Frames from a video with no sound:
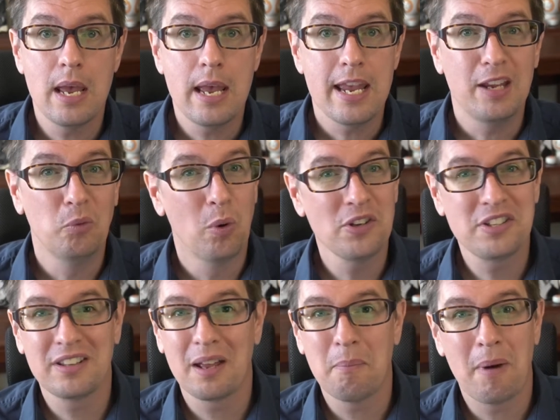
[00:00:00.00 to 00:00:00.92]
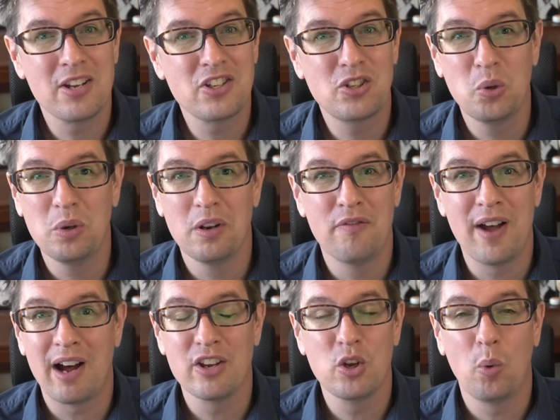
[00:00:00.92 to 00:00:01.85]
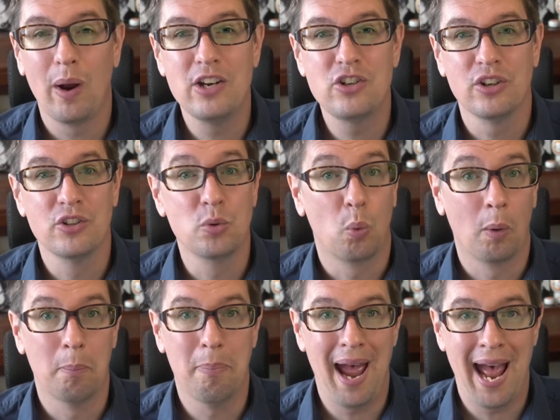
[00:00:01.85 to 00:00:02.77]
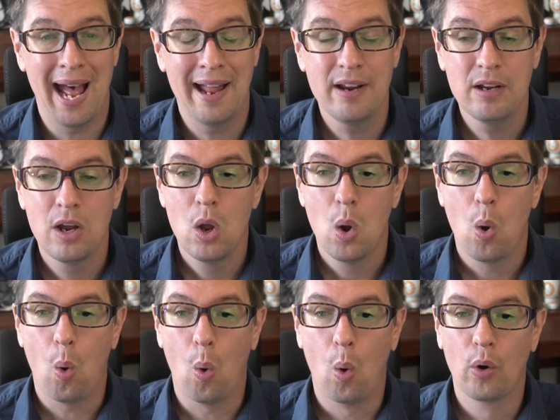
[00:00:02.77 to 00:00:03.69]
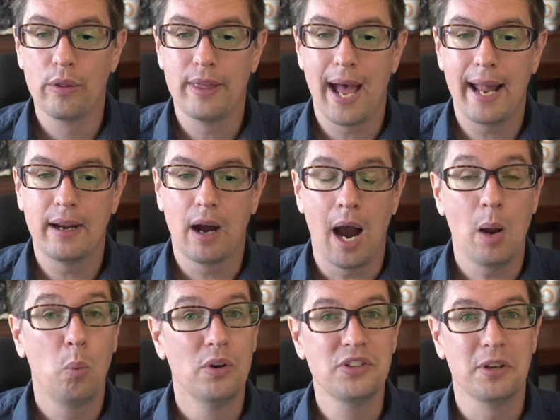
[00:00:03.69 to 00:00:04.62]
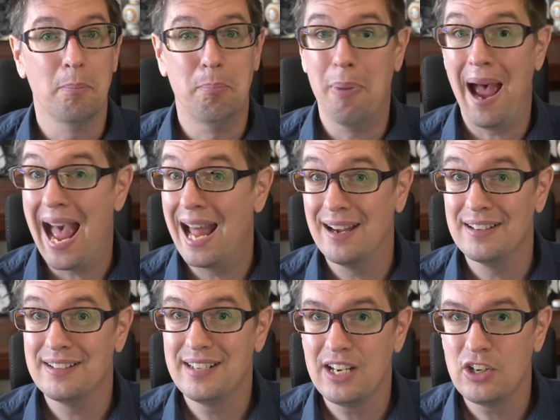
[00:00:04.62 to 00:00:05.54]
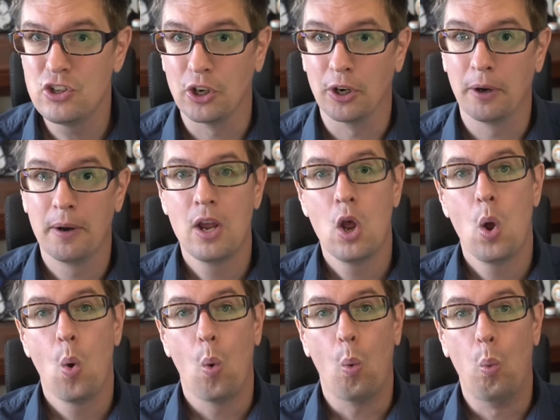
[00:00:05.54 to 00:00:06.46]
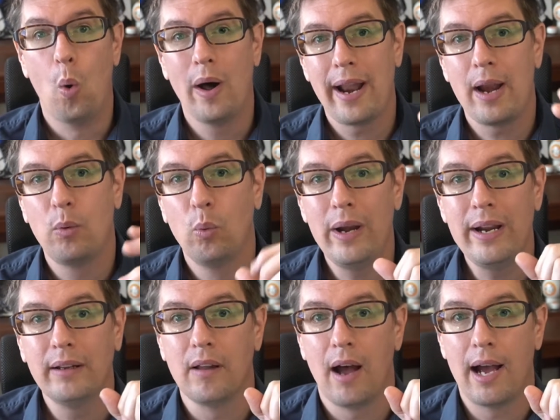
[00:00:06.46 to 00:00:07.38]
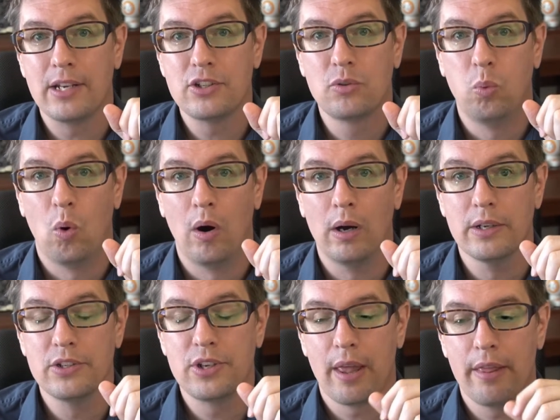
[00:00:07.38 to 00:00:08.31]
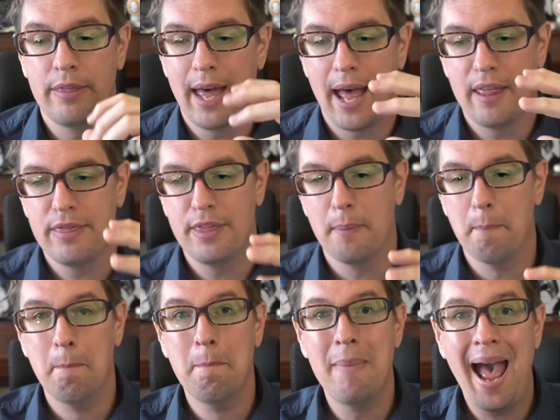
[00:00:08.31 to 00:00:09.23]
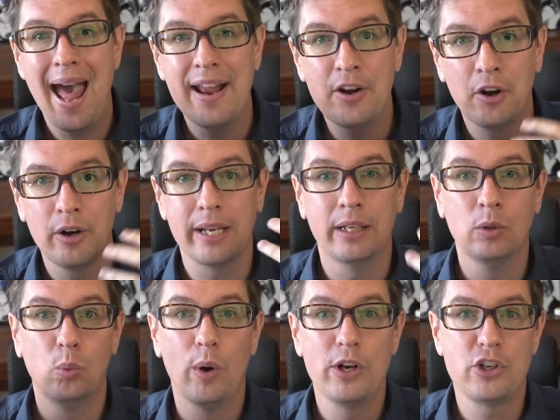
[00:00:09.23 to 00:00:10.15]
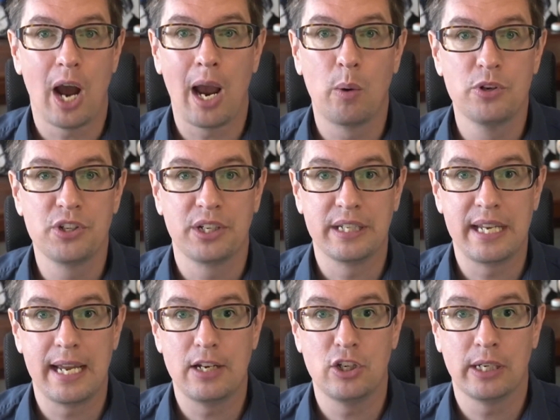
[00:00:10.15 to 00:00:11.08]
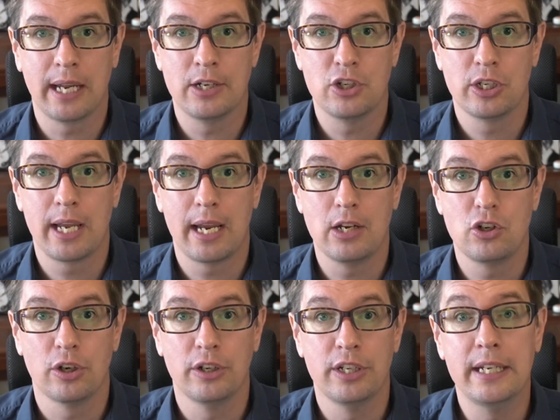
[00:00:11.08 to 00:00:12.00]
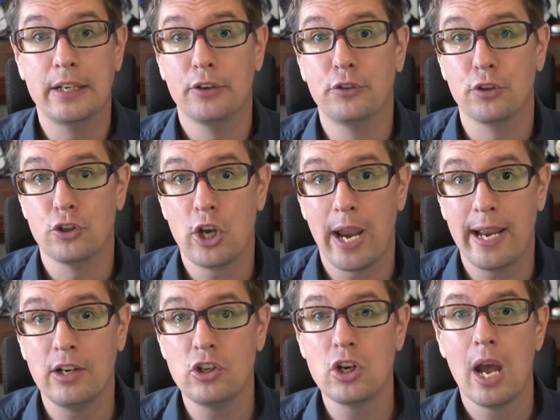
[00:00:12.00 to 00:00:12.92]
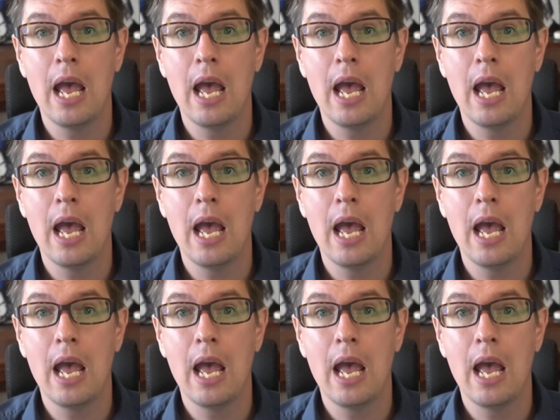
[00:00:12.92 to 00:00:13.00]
It wasn't that my student evaluations were bad or that I was a bad teacher. What I realized was that the manner in which I was engaging education needed to change.